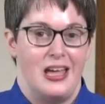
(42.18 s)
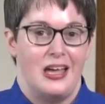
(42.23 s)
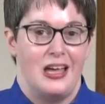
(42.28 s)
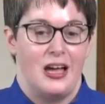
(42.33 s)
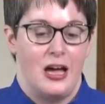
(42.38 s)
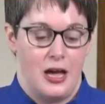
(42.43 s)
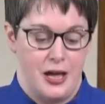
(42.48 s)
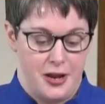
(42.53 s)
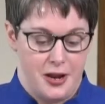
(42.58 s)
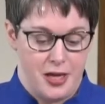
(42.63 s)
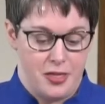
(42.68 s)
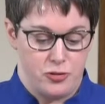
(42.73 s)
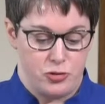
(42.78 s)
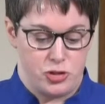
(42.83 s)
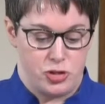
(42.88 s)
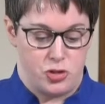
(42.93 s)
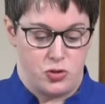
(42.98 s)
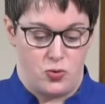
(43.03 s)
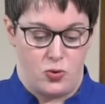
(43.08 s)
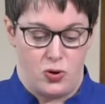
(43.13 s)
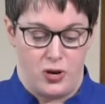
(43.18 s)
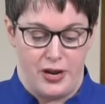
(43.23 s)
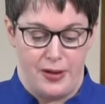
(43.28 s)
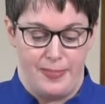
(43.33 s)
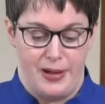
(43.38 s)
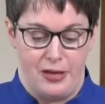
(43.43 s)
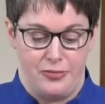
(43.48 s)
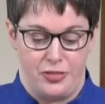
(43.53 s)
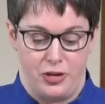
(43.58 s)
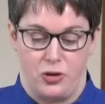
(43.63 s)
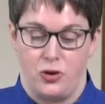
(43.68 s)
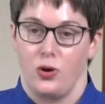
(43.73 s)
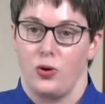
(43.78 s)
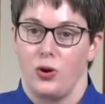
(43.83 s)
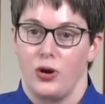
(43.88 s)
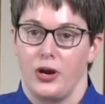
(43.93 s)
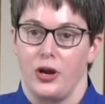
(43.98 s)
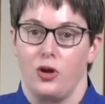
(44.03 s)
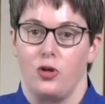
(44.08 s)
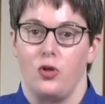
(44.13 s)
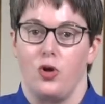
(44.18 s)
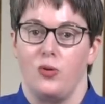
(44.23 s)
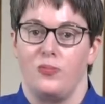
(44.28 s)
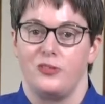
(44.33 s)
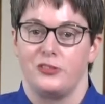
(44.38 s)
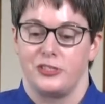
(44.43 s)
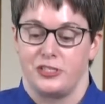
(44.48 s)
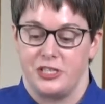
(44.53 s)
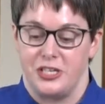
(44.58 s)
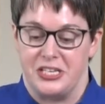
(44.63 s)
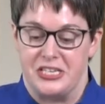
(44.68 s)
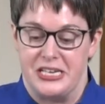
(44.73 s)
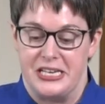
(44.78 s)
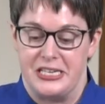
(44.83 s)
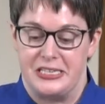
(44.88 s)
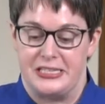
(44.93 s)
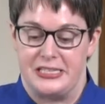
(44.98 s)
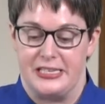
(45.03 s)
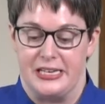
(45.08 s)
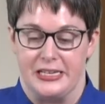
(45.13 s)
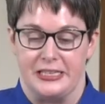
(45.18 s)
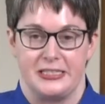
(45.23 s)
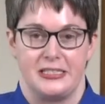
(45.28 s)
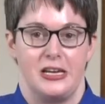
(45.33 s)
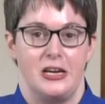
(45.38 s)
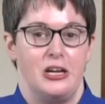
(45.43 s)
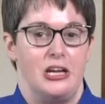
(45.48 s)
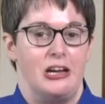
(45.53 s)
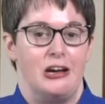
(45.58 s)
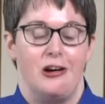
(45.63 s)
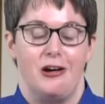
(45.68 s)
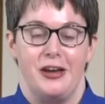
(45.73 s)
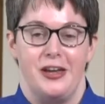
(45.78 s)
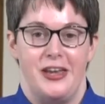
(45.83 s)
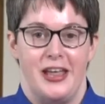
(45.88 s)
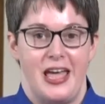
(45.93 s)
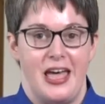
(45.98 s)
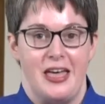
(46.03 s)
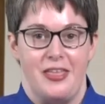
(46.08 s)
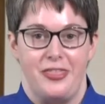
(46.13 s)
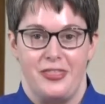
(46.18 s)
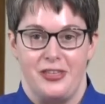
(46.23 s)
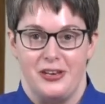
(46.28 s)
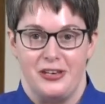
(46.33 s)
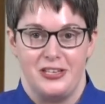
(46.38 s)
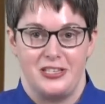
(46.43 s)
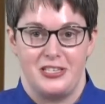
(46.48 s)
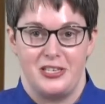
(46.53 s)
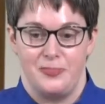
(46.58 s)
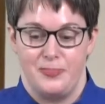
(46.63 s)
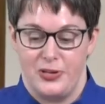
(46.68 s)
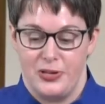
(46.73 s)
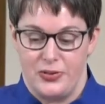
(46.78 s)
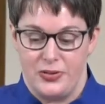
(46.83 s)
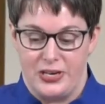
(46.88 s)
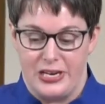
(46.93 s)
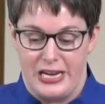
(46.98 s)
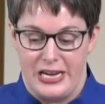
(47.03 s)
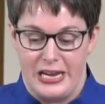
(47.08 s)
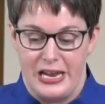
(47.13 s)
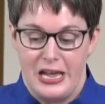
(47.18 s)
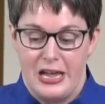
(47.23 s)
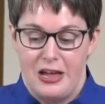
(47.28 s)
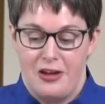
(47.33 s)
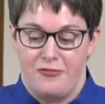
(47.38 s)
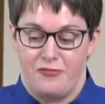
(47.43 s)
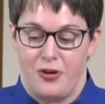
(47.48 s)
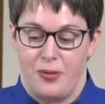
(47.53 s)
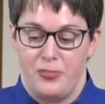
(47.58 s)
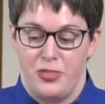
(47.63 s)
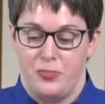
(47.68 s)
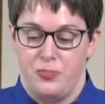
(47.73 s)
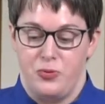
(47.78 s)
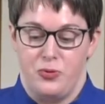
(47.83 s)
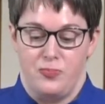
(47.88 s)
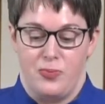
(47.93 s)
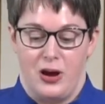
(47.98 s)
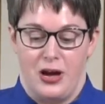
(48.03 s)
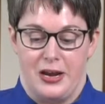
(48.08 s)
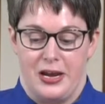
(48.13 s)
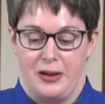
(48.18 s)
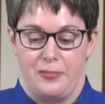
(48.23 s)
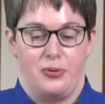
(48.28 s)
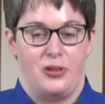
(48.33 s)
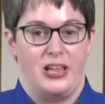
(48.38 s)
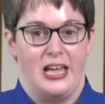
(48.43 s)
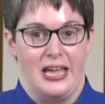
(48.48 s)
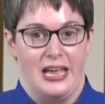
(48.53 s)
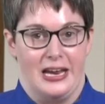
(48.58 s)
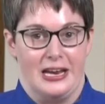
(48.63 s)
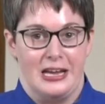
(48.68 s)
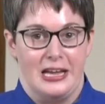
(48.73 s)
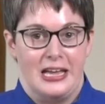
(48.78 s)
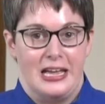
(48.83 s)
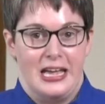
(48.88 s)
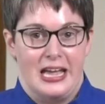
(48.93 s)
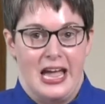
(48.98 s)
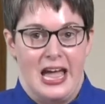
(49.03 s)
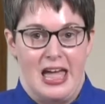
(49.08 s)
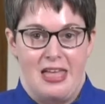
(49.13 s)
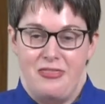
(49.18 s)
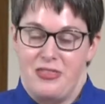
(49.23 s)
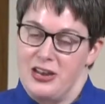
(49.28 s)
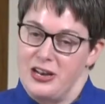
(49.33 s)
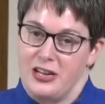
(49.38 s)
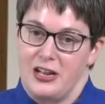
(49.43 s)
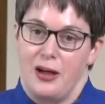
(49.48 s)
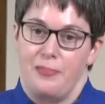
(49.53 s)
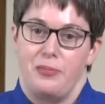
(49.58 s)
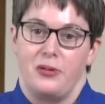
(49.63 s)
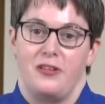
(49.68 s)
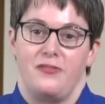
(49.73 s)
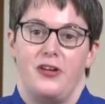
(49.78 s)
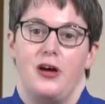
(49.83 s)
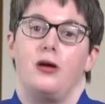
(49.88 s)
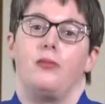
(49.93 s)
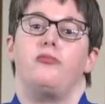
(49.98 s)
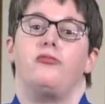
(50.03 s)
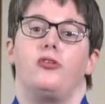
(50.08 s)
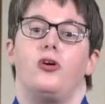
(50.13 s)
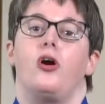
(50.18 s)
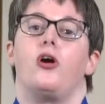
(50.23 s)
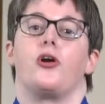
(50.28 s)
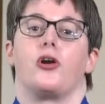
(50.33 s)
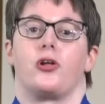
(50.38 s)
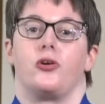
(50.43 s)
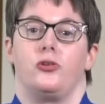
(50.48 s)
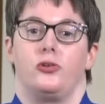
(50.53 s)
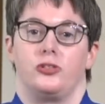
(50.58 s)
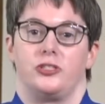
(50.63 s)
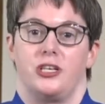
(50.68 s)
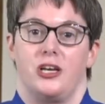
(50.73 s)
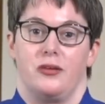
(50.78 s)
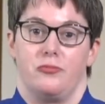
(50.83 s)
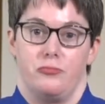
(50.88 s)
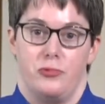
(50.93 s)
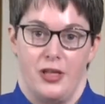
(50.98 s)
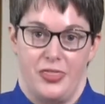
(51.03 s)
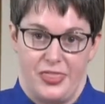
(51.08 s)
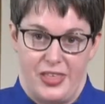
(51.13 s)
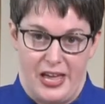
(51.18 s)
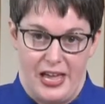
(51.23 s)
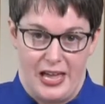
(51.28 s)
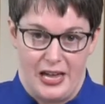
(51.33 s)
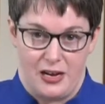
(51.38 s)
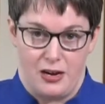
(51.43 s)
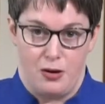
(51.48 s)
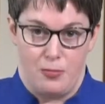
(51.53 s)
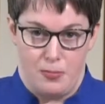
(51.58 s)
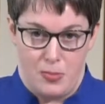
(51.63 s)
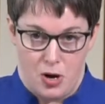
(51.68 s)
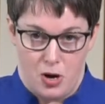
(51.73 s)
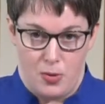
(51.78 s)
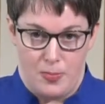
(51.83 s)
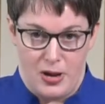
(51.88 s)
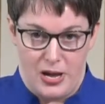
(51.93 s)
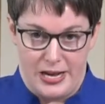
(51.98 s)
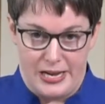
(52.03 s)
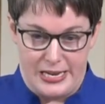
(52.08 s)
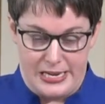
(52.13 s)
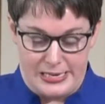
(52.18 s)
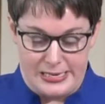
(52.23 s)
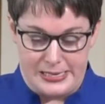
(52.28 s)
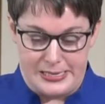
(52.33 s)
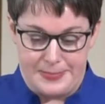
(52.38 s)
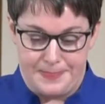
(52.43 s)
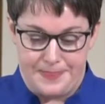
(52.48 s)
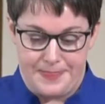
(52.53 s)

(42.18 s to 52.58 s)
another story about the current global statistics on death and disability from the bubonic plague, and then a couple of helpful articles on what the heck a marmot is.